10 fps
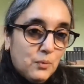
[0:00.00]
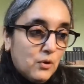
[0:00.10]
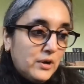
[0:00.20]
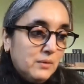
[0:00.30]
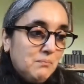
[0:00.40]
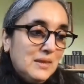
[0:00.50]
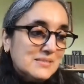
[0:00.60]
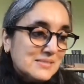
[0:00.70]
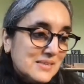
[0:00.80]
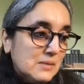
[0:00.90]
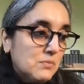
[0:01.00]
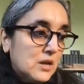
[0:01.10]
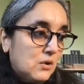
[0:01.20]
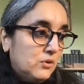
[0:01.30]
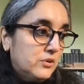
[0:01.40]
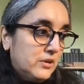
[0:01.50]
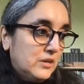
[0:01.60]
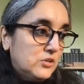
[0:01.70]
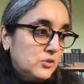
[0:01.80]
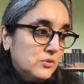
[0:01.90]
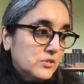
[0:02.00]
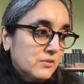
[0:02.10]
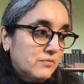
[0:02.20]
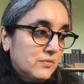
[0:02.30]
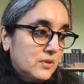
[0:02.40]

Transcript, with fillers: boredom may seem counterintuitive.